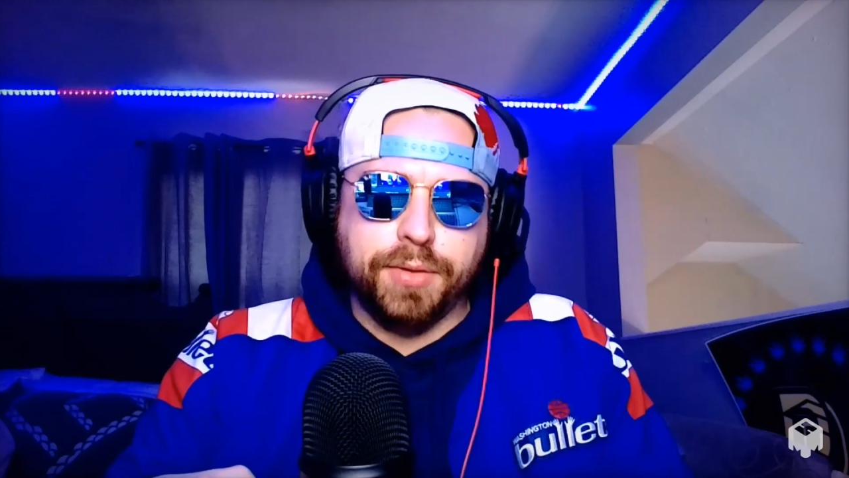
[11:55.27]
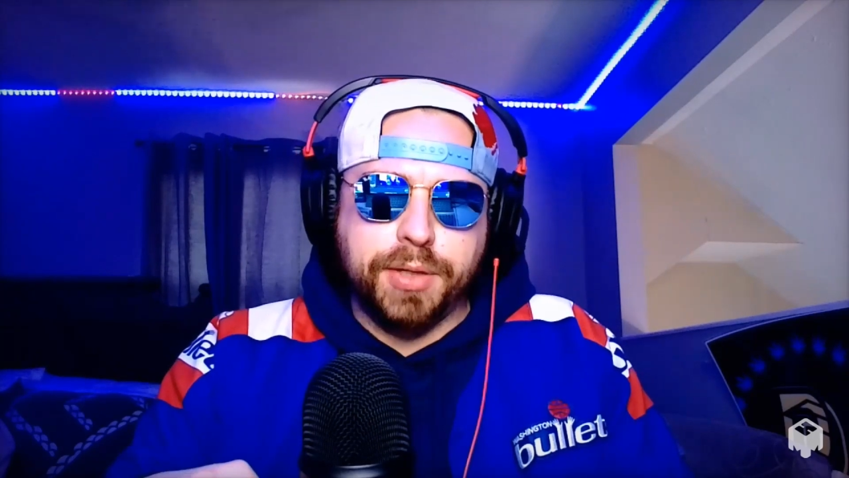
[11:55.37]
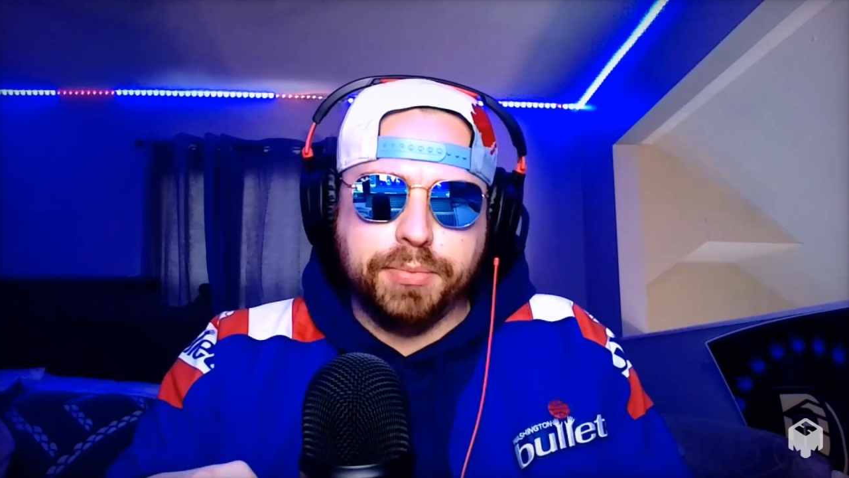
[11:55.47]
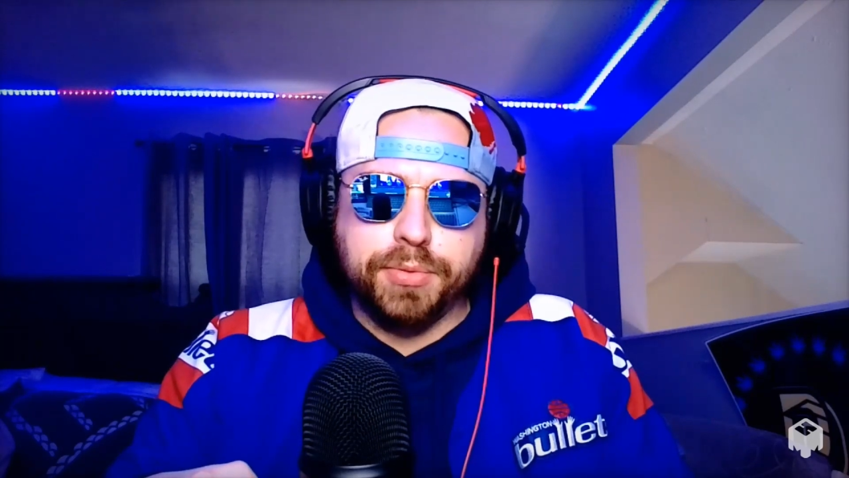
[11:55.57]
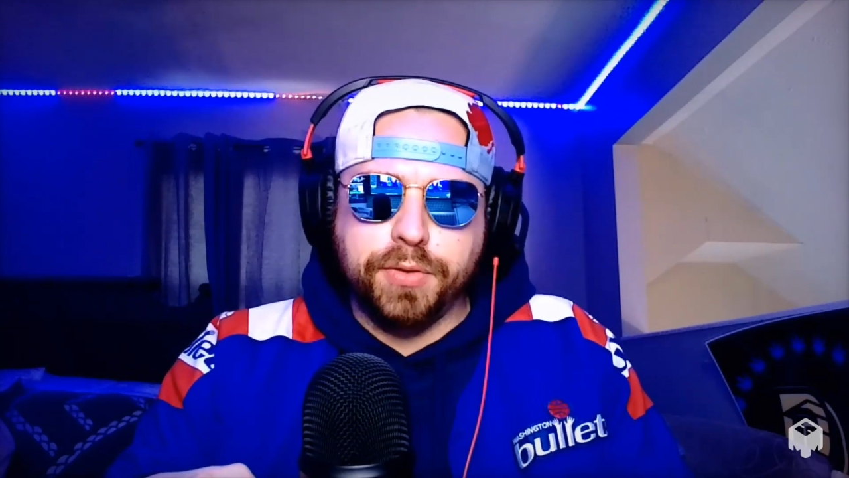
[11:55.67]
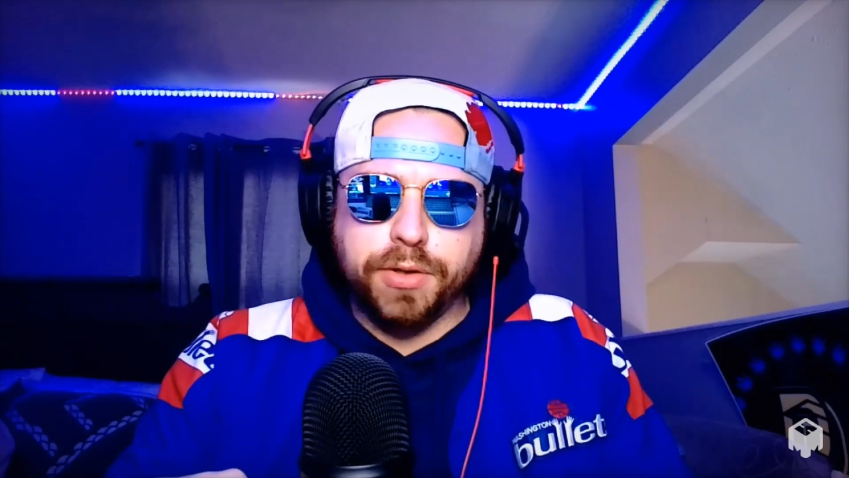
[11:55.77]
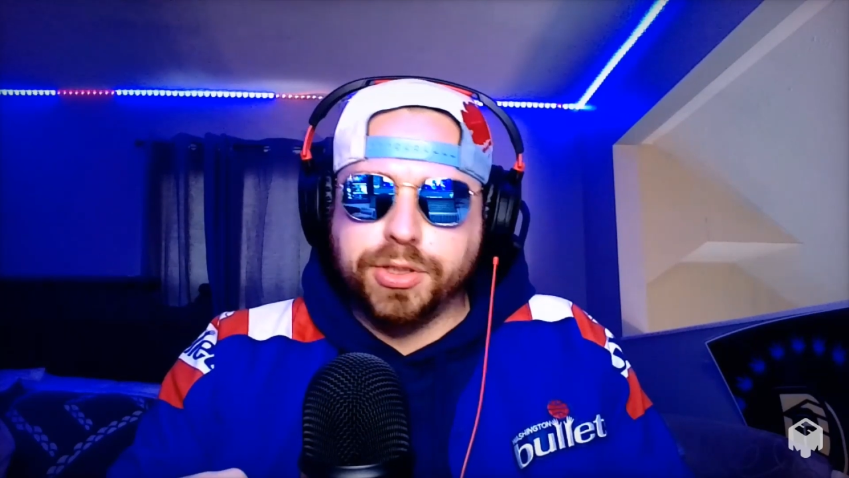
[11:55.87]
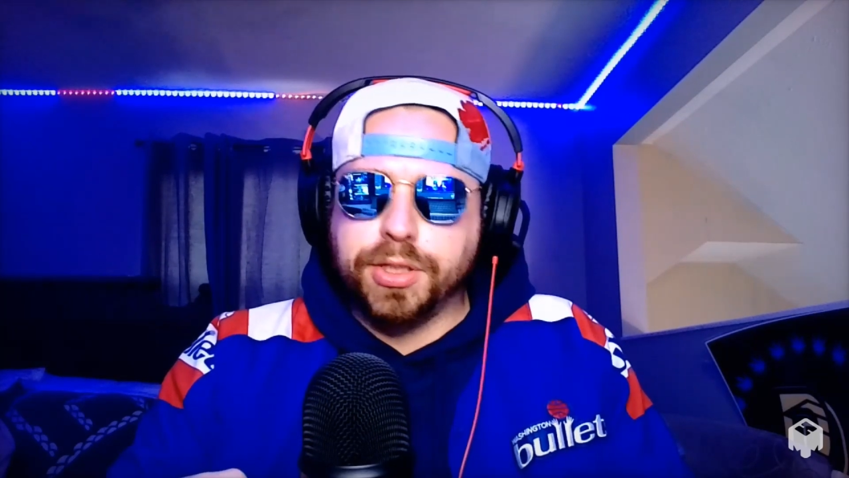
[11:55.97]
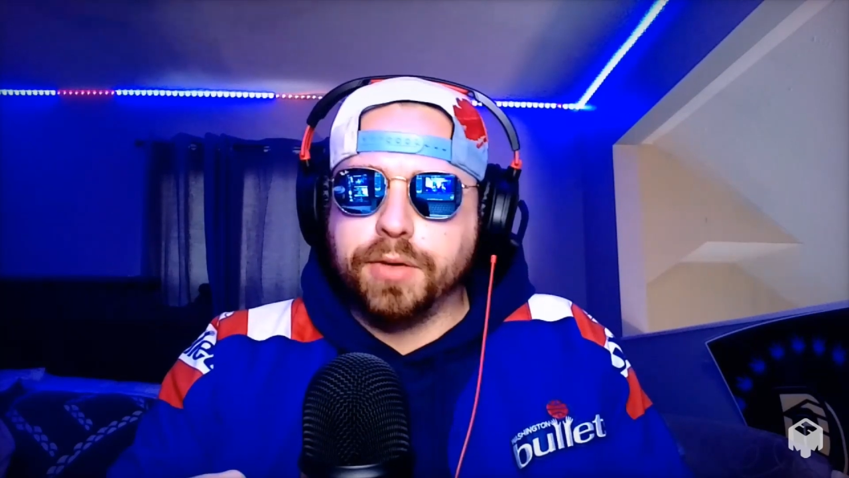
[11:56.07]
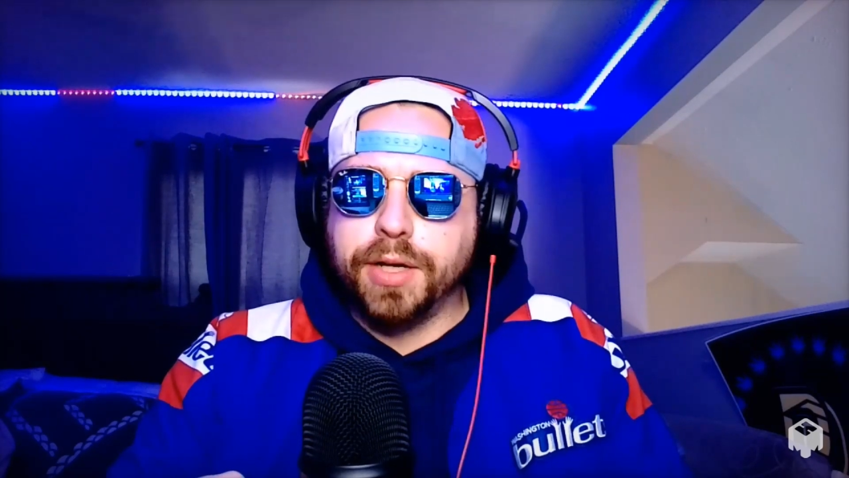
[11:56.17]
people of our
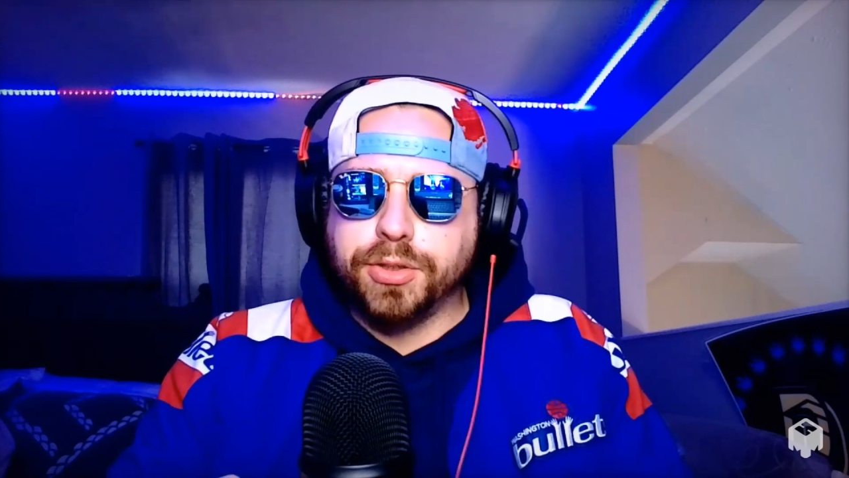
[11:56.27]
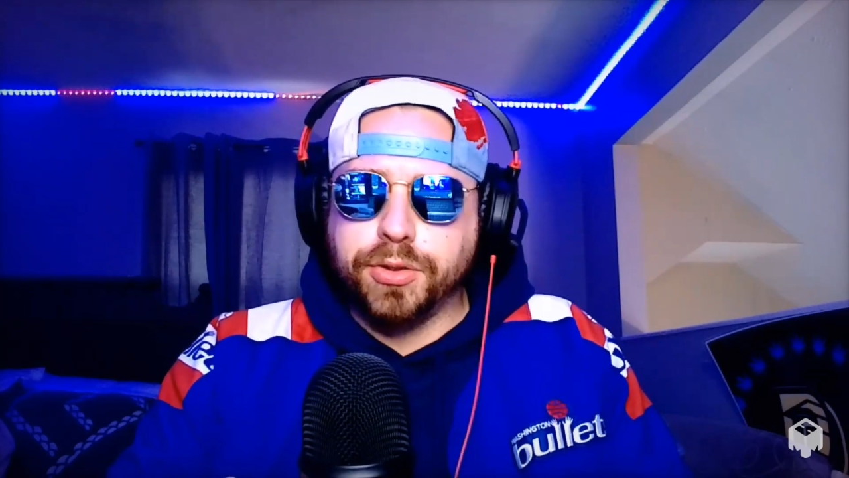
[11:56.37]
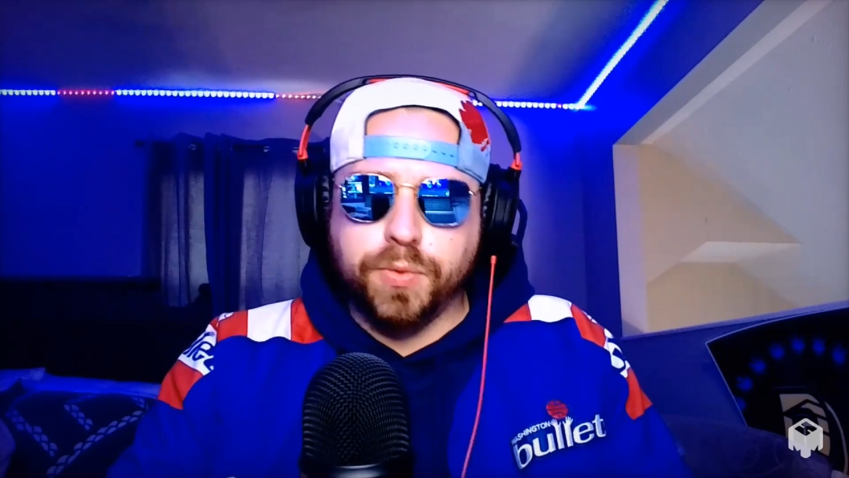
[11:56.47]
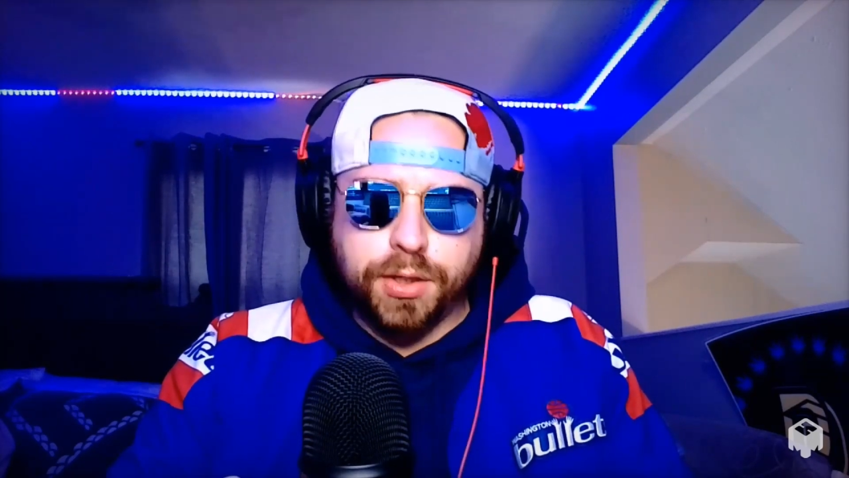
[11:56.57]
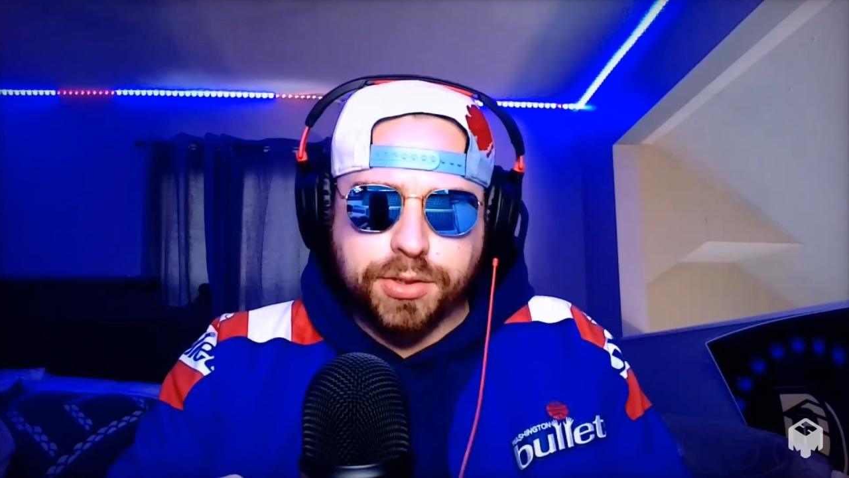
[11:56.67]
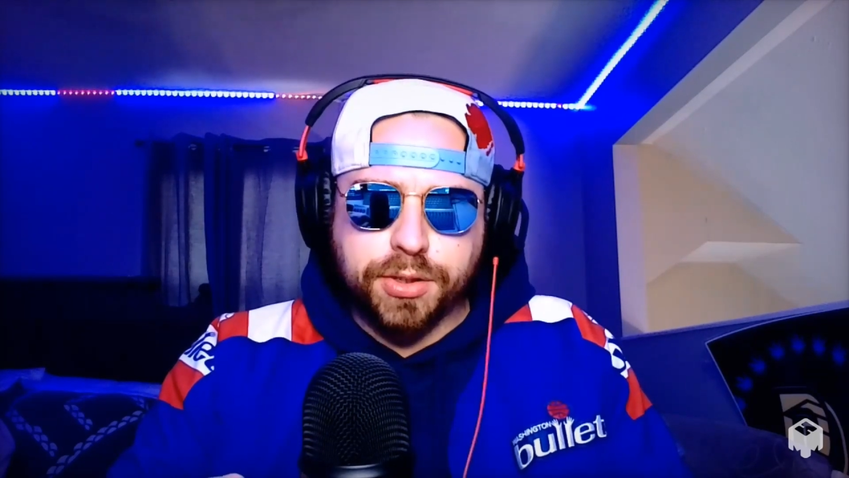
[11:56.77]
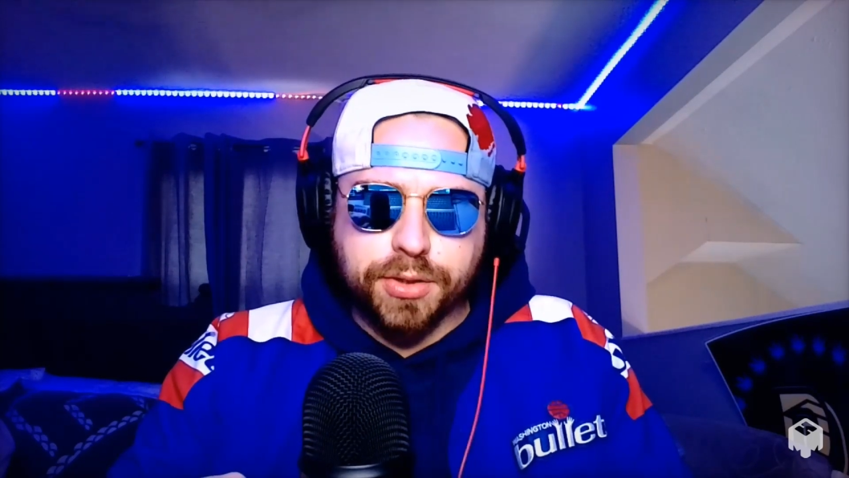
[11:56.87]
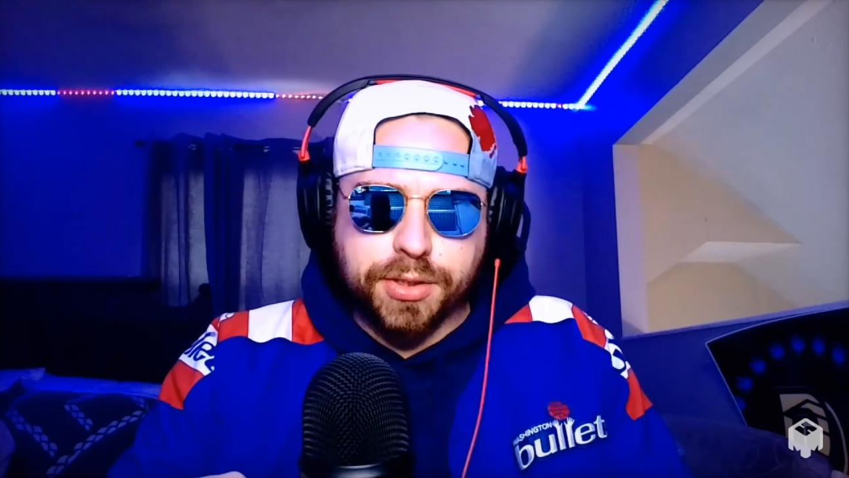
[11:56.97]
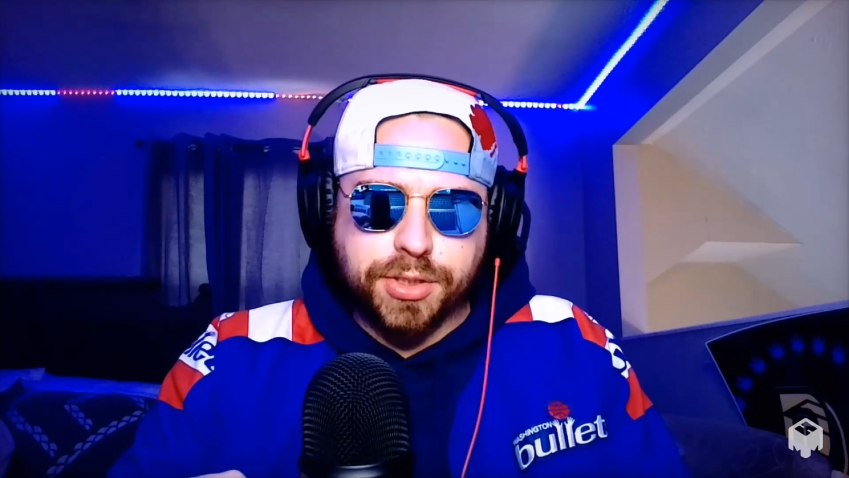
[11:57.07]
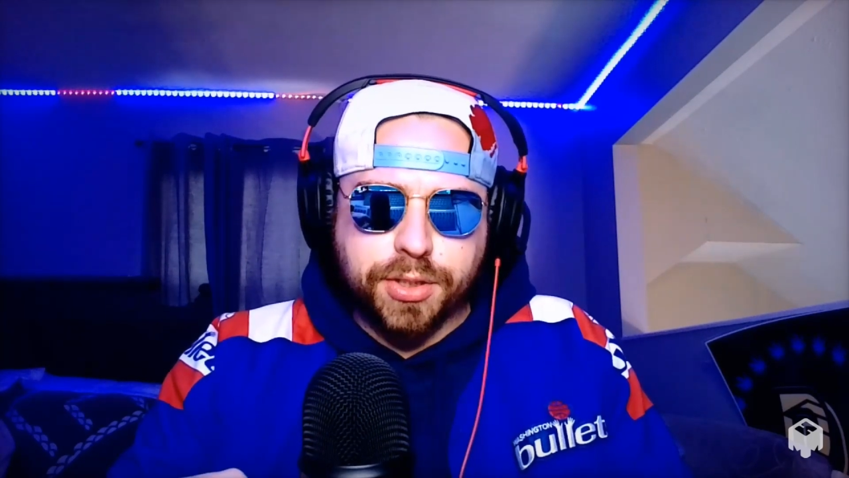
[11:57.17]
generation who watched all
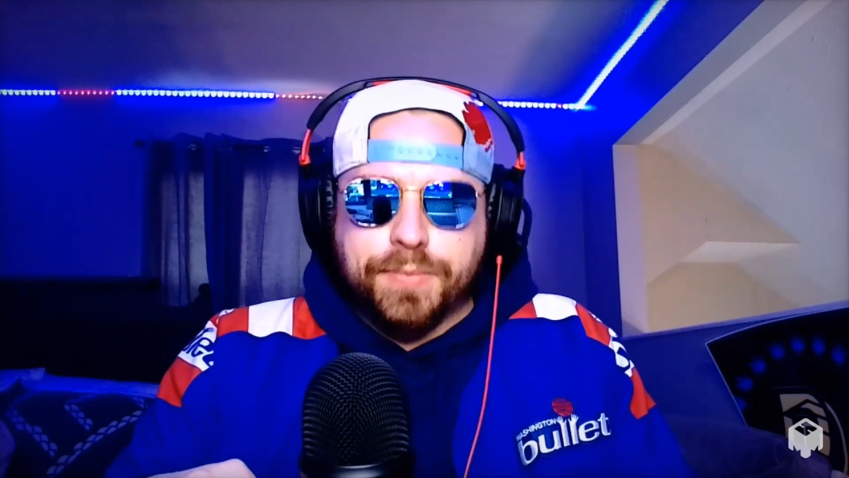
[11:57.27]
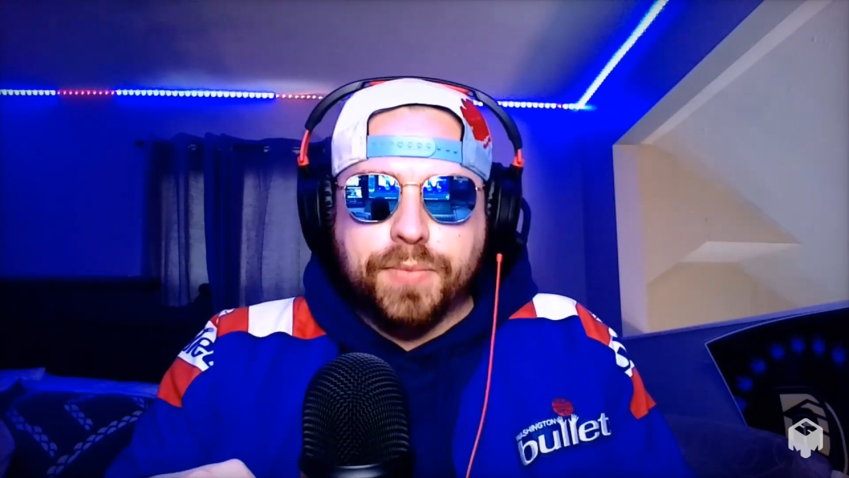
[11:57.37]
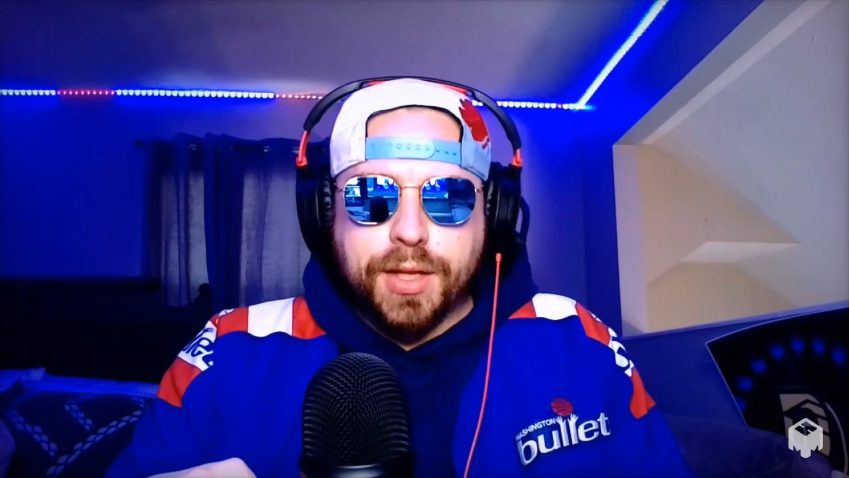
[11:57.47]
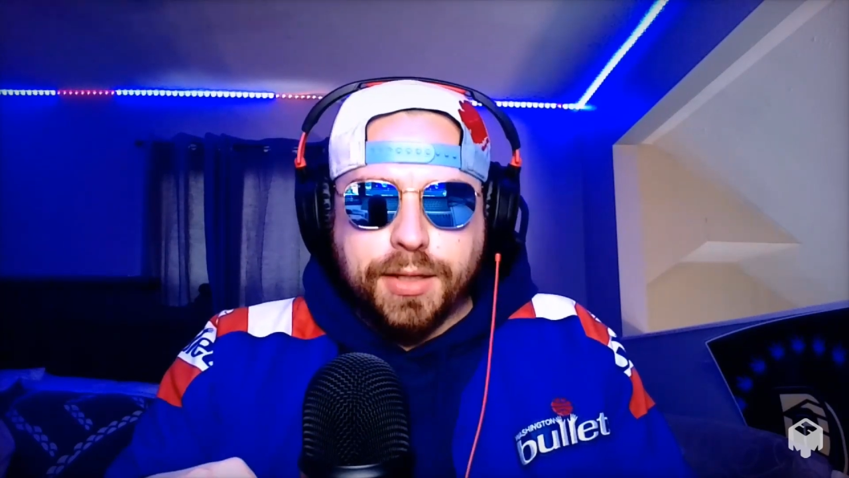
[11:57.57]
these shows.